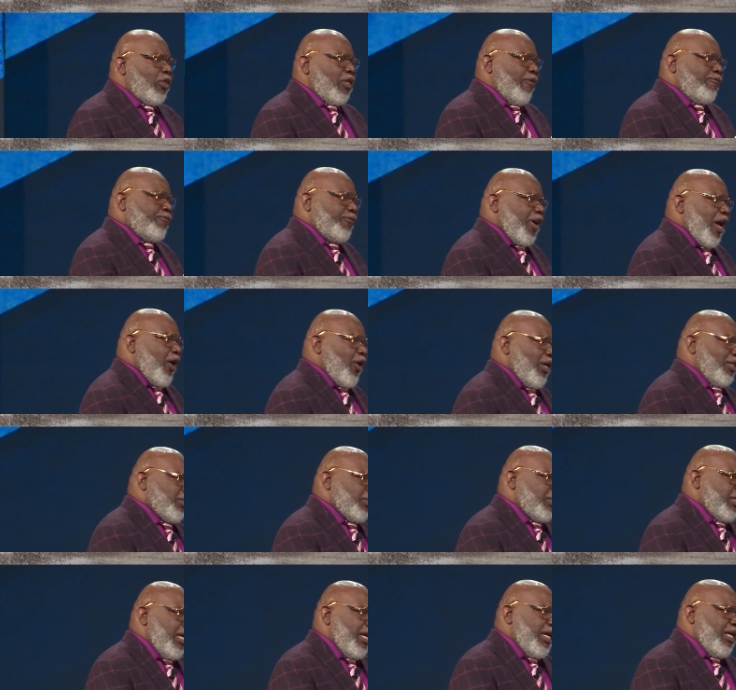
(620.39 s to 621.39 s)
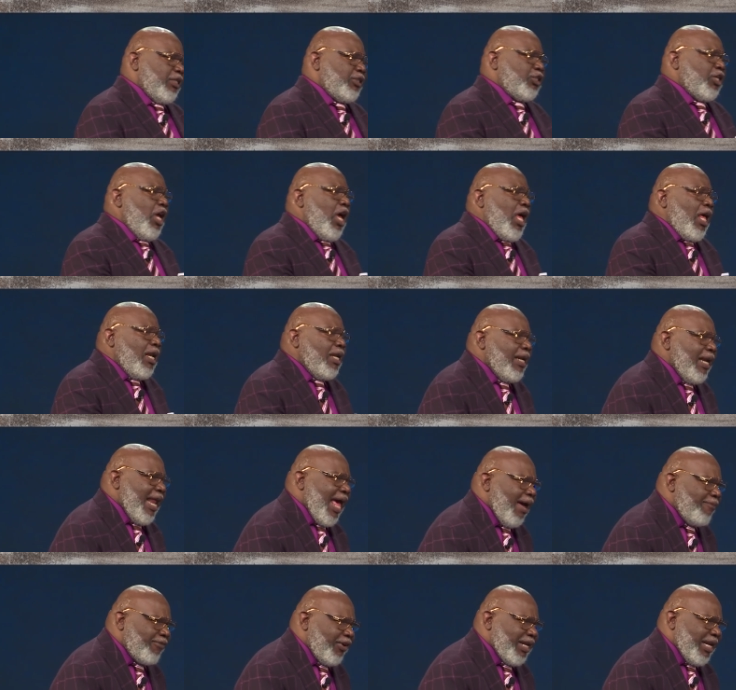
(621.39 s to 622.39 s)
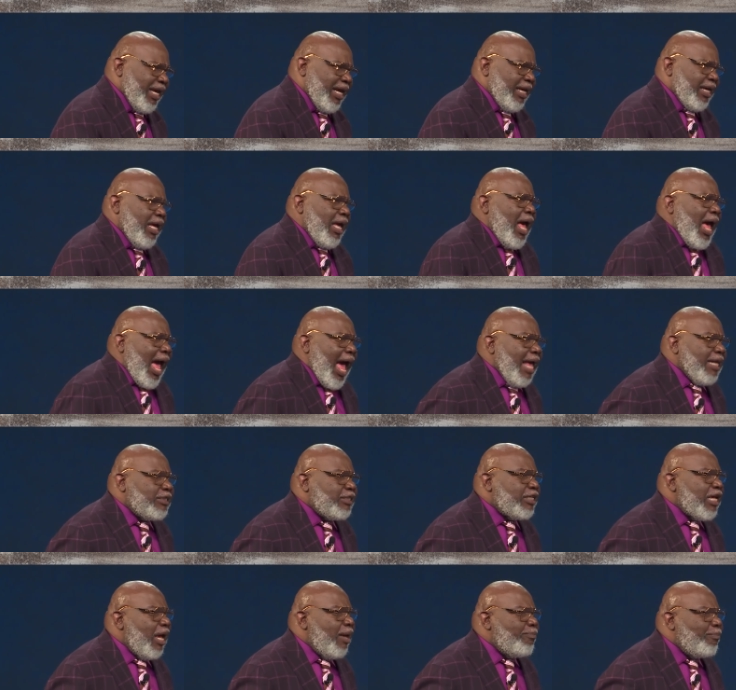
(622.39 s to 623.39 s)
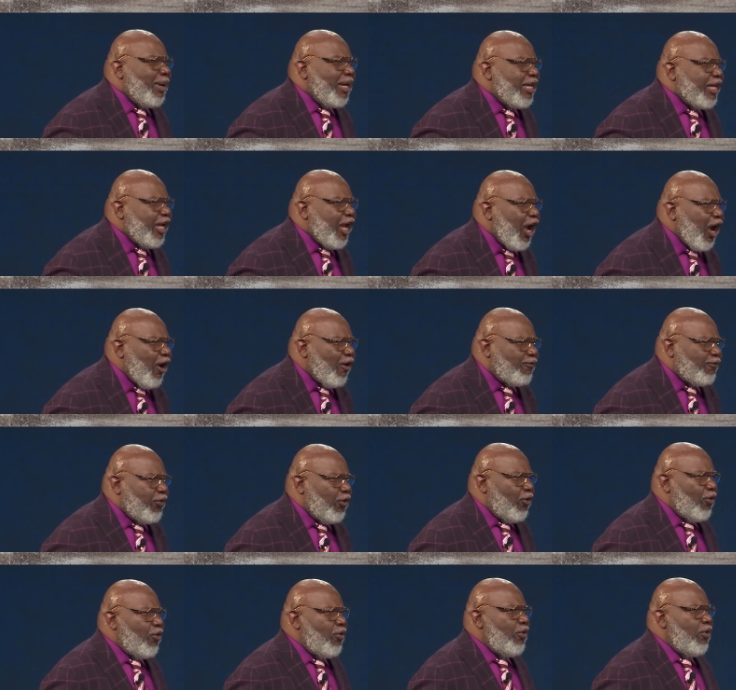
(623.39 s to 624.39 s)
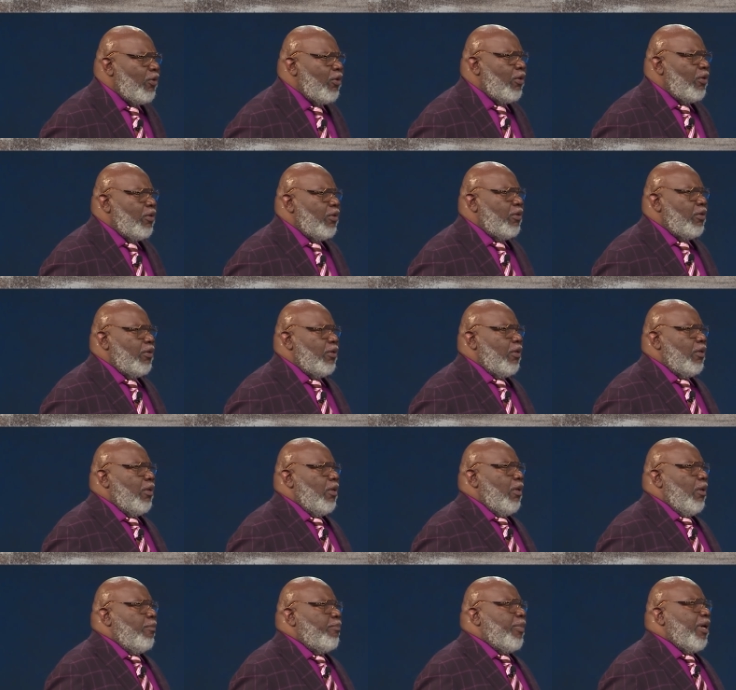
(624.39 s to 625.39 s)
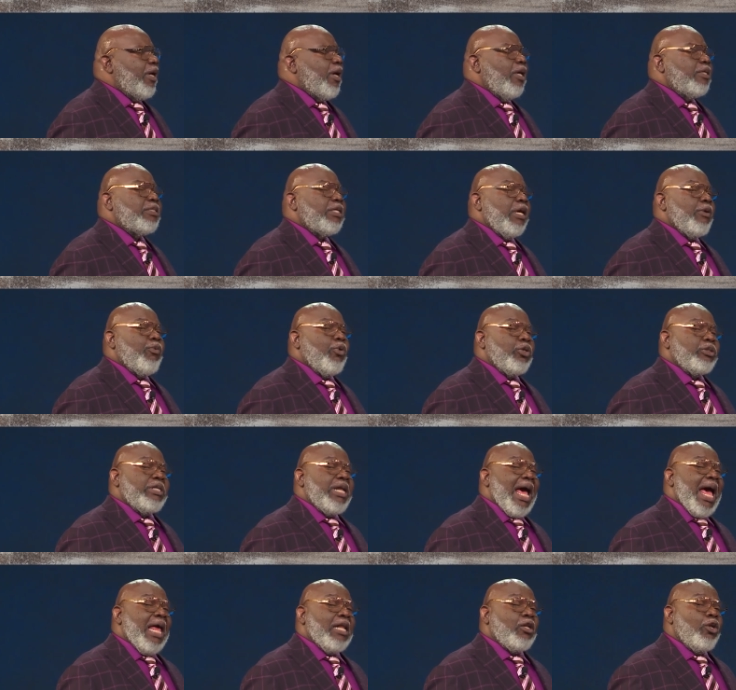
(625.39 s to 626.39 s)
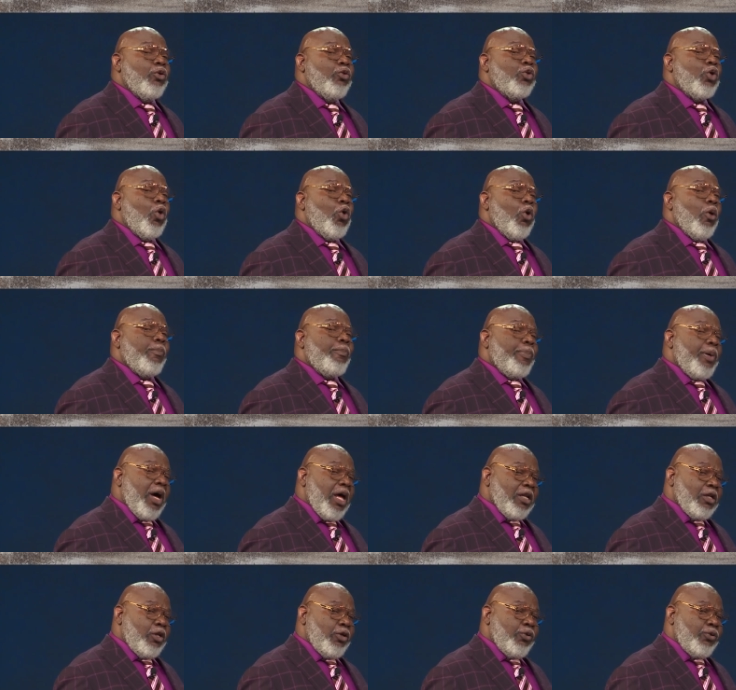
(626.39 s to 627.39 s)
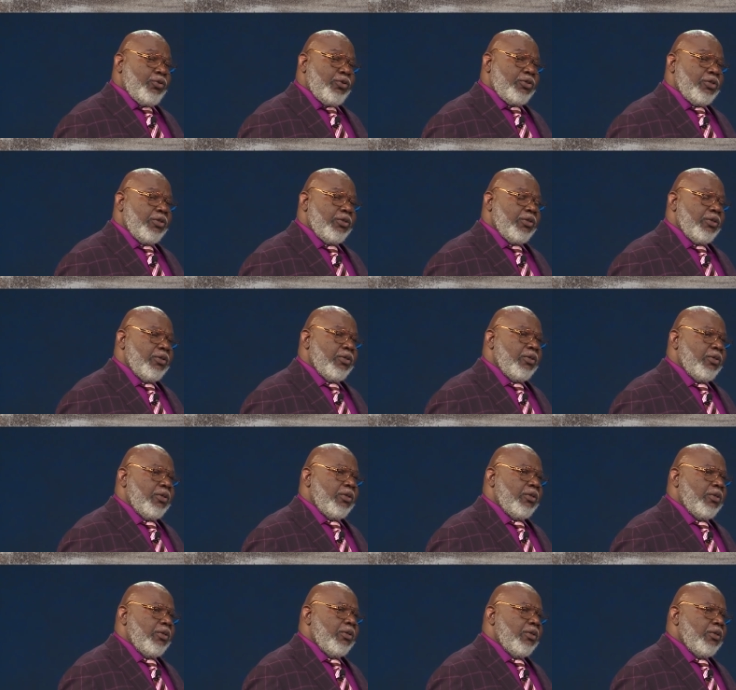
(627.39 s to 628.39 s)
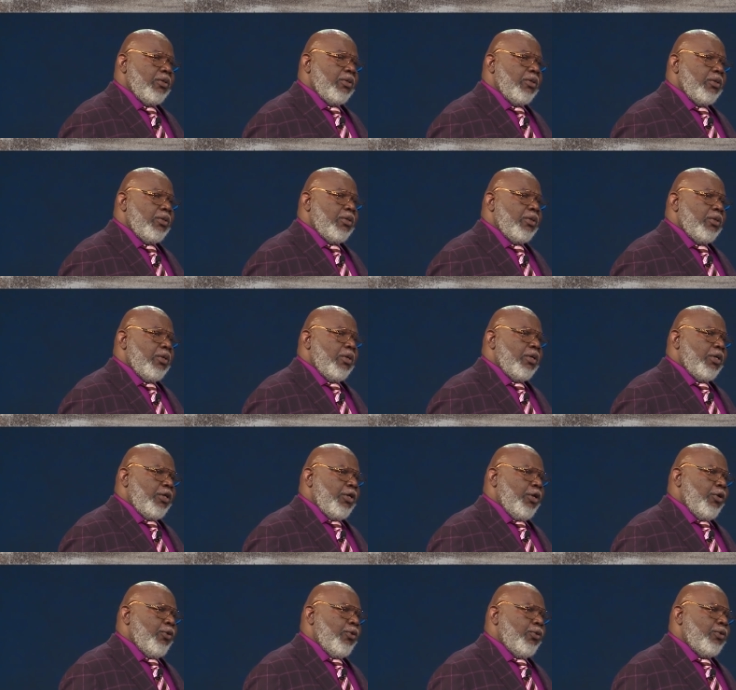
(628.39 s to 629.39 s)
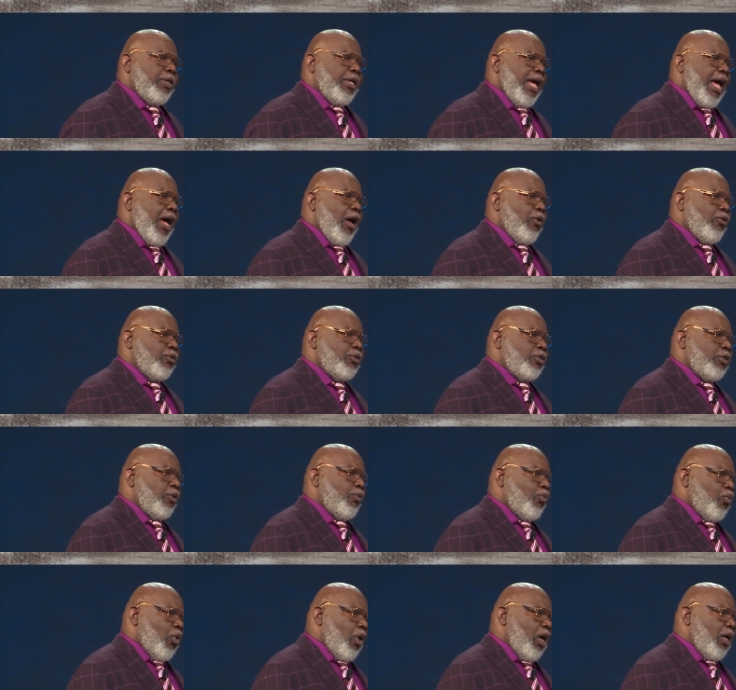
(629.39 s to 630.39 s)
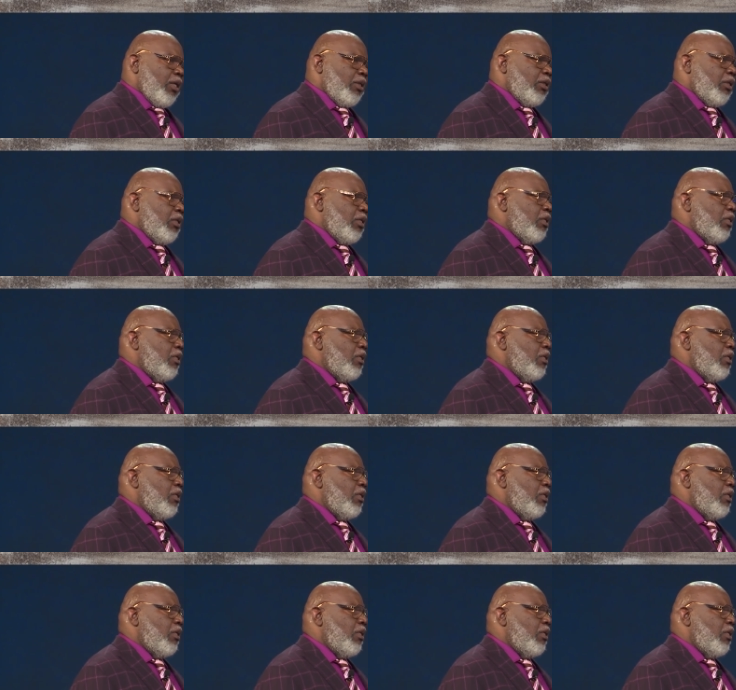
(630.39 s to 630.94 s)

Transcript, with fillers: the Pharisees leavening and said, be careful, because they will dilute or pollute you down to one